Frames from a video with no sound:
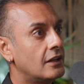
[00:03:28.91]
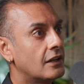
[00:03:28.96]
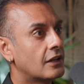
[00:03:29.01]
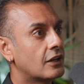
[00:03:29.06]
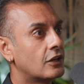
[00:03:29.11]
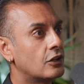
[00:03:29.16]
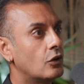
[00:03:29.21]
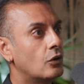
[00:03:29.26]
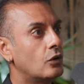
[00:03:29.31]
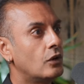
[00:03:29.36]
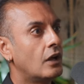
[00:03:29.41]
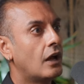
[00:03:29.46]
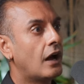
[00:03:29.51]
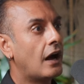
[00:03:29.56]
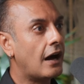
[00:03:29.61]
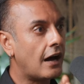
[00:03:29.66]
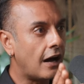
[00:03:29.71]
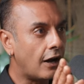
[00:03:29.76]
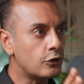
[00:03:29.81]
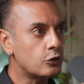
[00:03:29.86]
You know,
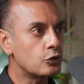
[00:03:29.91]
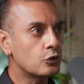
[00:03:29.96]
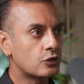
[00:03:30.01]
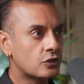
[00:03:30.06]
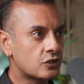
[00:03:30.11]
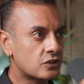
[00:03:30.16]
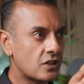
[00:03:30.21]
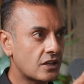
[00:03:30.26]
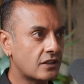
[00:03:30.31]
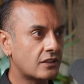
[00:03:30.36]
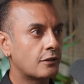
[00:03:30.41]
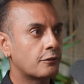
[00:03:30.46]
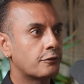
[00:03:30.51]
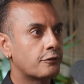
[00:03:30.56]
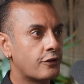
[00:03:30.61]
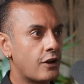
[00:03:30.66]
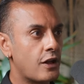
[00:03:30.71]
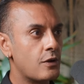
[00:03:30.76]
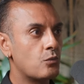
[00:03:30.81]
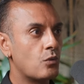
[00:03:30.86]
how you set the
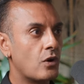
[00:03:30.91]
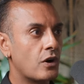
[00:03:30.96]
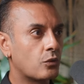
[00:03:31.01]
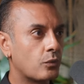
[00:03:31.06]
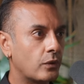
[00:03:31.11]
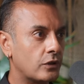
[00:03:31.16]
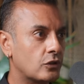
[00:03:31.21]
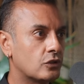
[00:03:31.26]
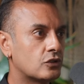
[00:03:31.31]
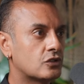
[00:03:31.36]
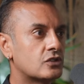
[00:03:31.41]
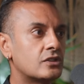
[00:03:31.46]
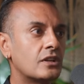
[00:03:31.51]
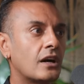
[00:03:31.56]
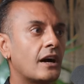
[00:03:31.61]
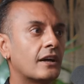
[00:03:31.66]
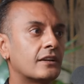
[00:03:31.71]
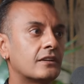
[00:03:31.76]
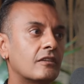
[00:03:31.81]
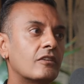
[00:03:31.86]
framework when you
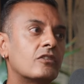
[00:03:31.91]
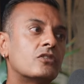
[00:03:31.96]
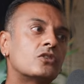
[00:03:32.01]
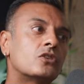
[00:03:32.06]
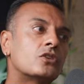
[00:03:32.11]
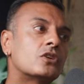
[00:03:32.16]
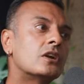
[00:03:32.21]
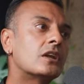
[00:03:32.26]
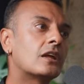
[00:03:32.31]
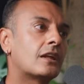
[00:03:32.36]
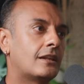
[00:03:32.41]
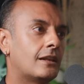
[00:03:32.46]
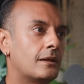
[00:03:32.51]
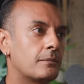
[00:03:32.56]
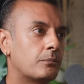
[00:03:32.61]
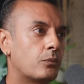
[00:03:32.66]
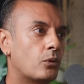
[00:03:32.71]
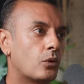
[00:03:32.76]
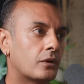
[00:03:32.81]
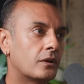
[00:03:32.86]
start is critically
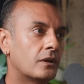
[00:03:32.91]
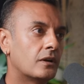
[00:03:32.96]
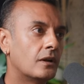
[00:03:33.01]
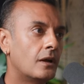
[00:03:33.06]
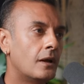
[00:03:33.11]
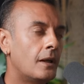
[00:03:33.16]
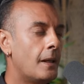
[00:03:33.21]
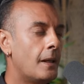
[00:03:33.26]
important.